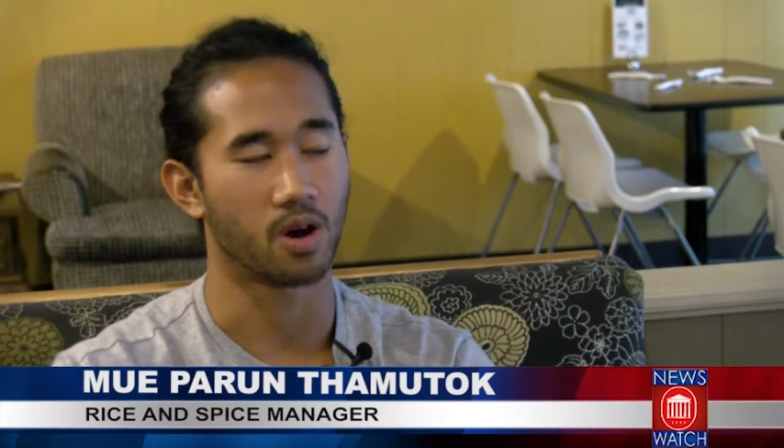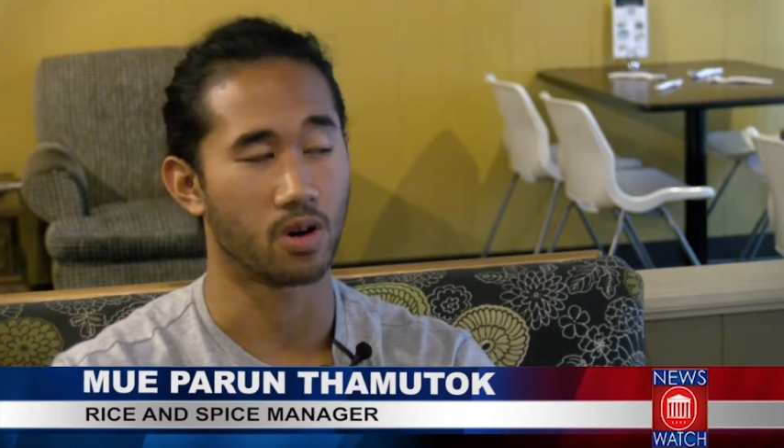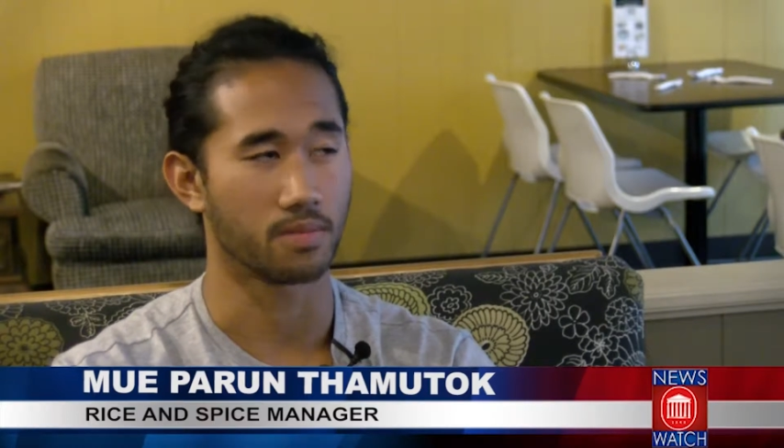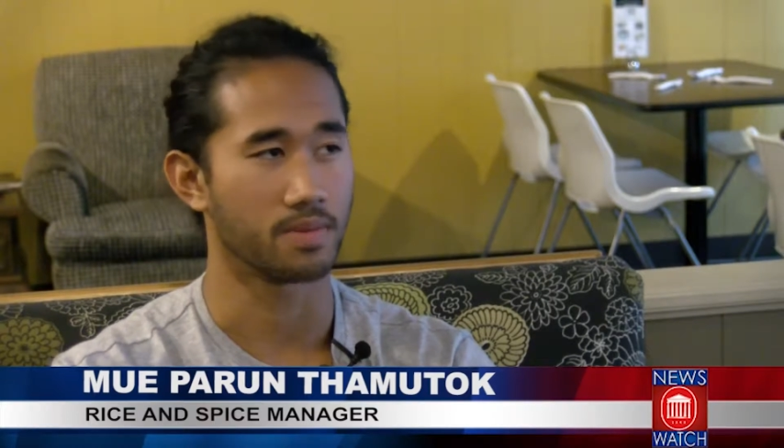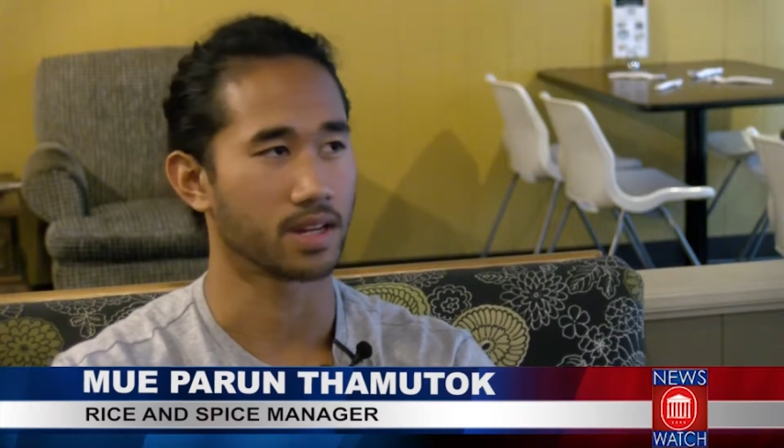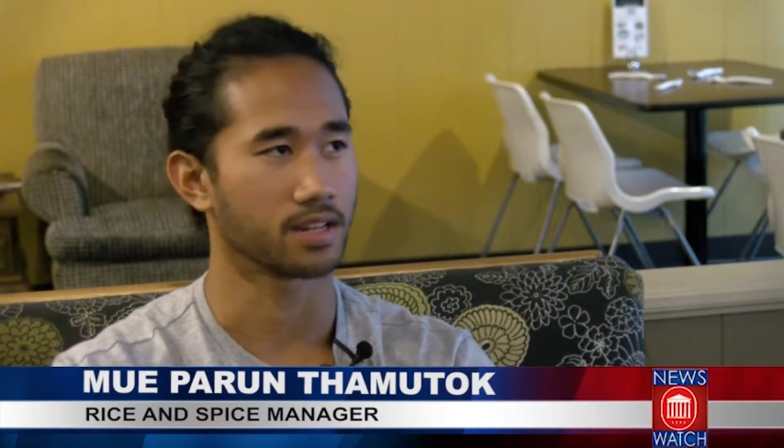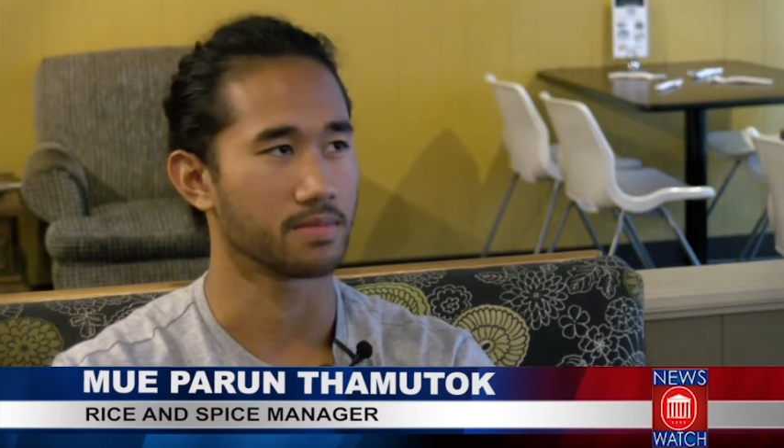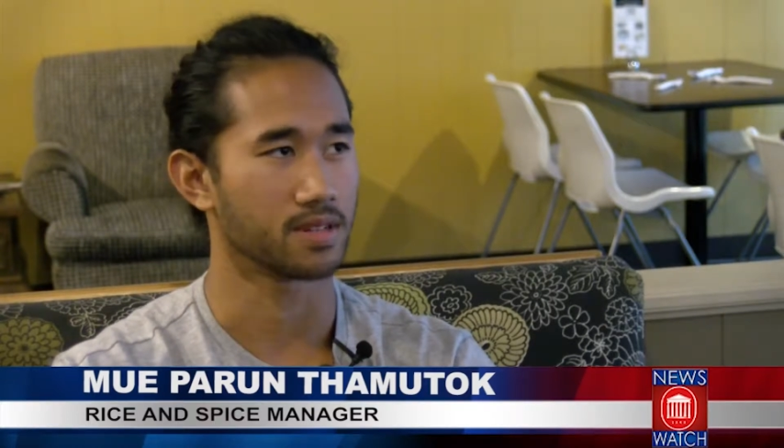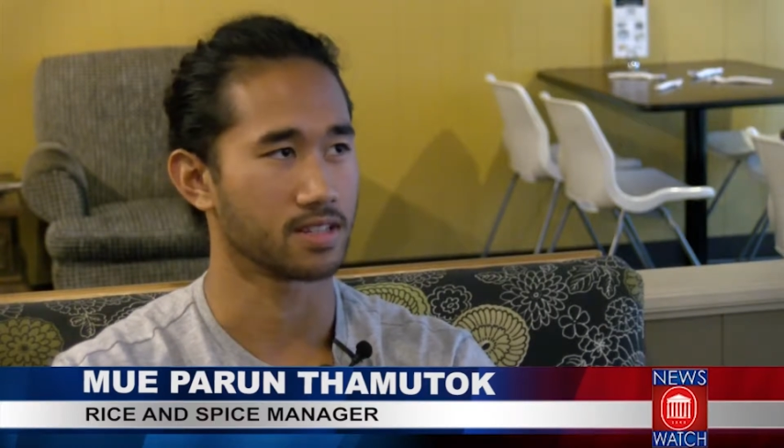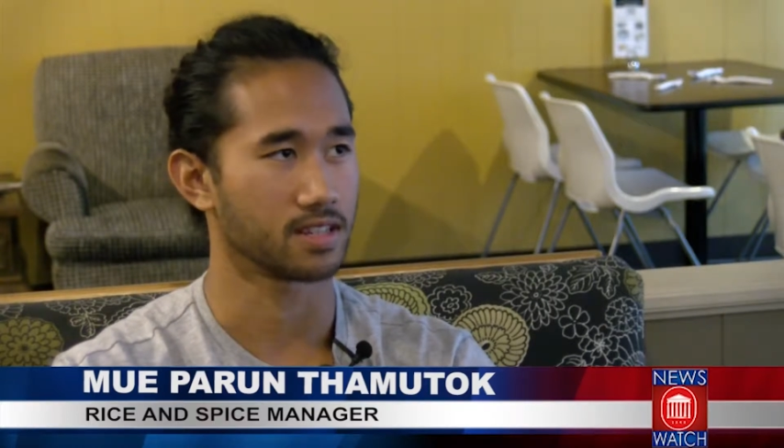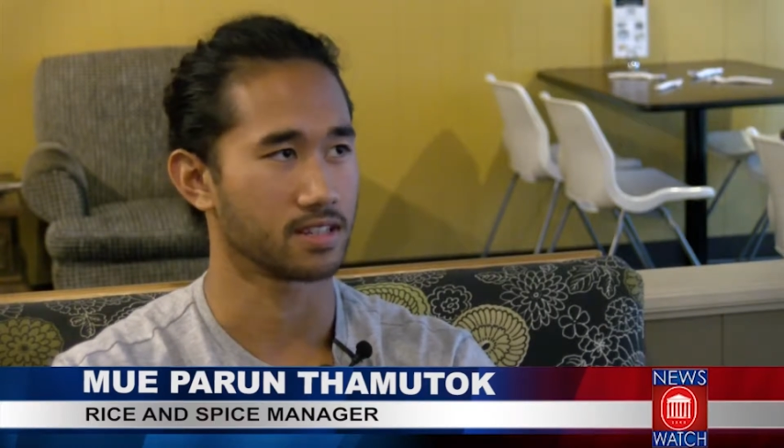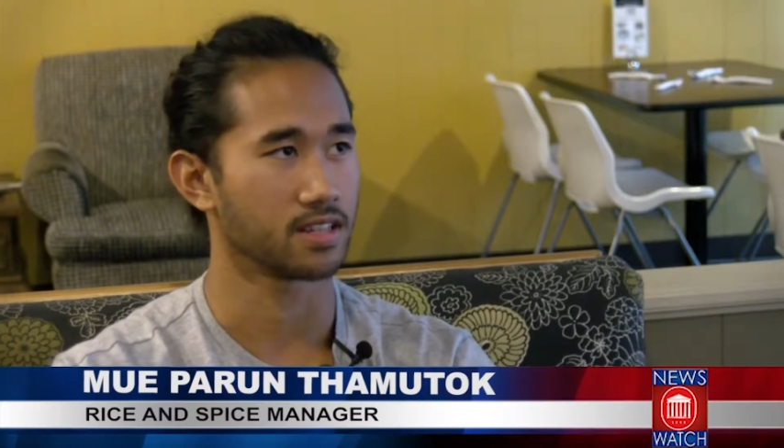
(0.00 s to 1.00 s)
or big the
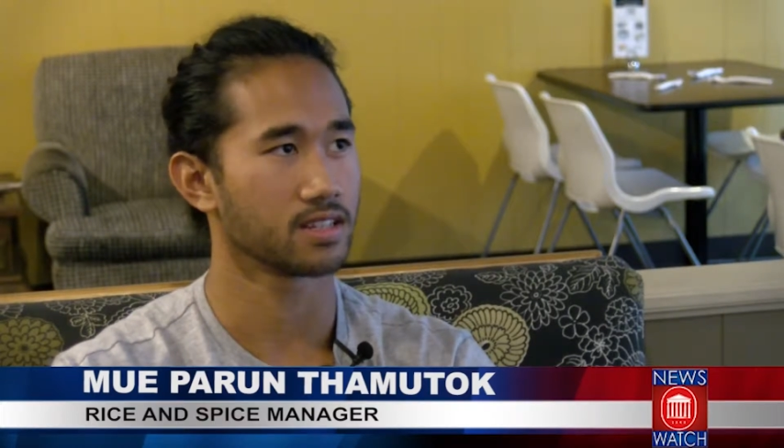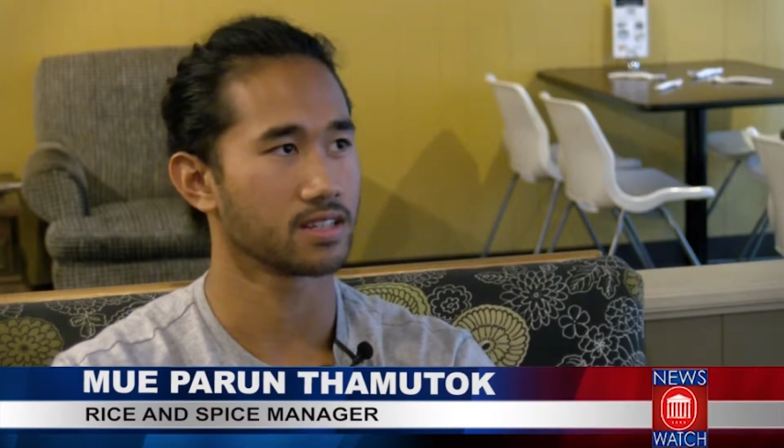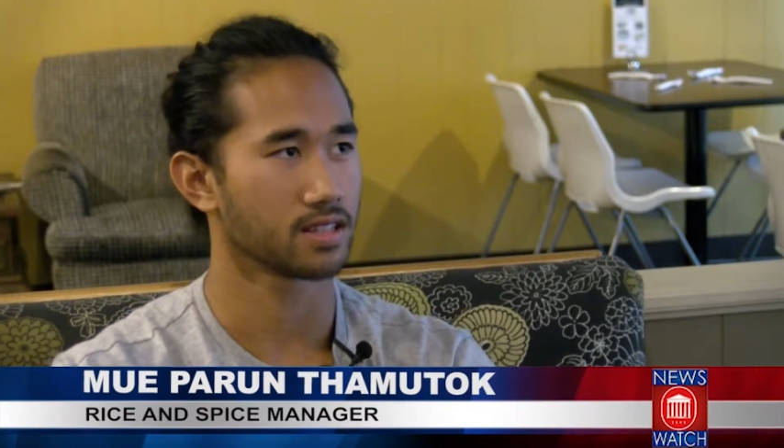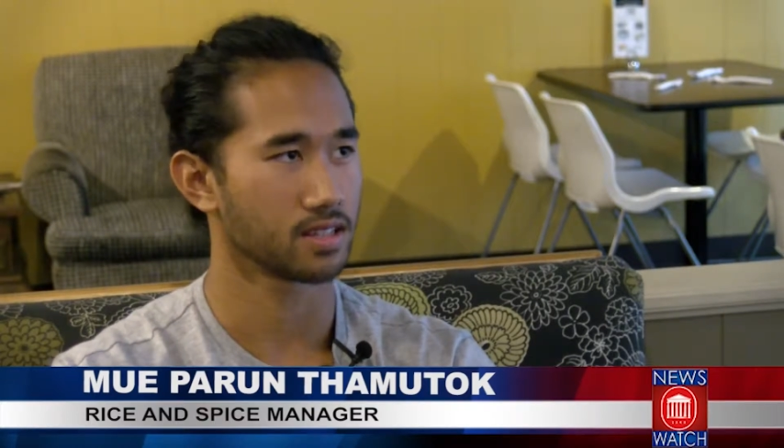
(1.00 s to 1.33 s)
business is,